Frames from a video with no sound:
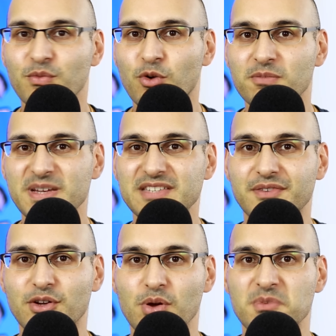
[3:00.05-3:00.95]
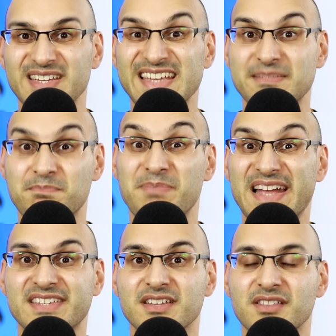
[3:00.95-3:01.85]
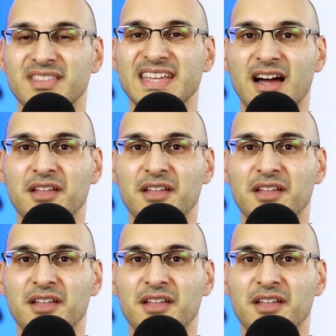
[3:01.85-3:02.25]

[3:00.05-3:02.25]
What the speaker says: that one piece of equipment is better than the